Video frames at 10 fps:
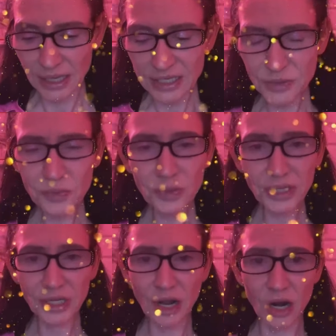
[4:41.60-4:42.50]
It's
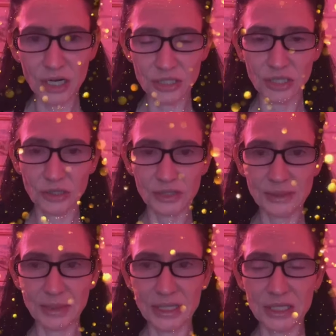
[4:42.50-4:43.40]
really hard to lose
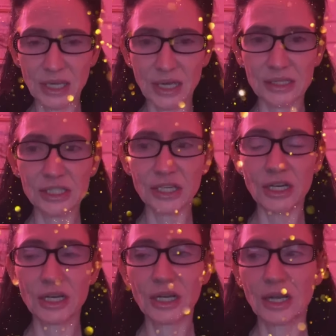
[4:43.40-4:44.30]
somebody to
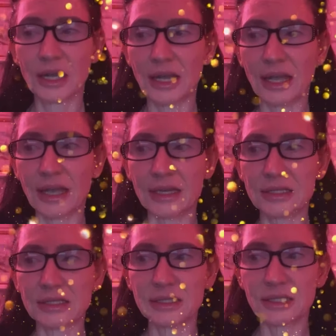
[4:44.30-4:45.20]
cancer.
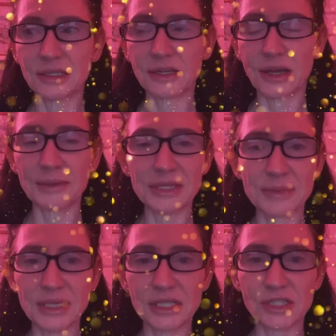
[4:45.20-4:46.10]
And, you know, I miss
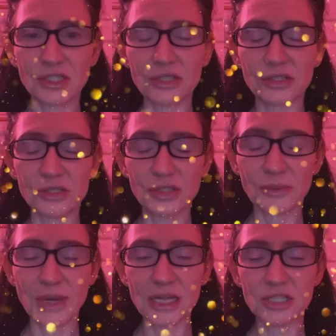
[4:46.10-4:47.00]
my sister so
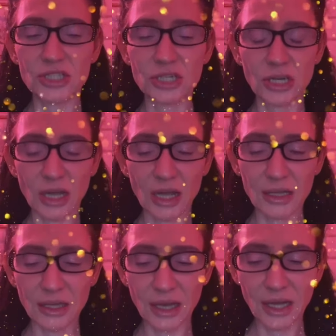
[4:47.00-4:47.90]
much.
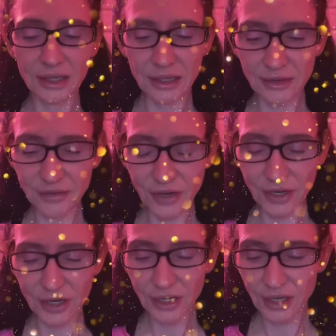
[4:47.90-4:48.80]
I love
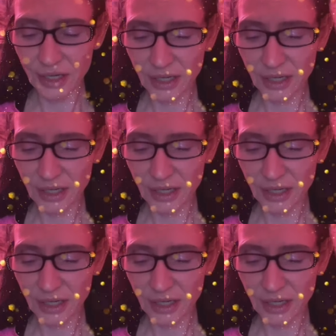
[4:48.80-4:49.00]
her.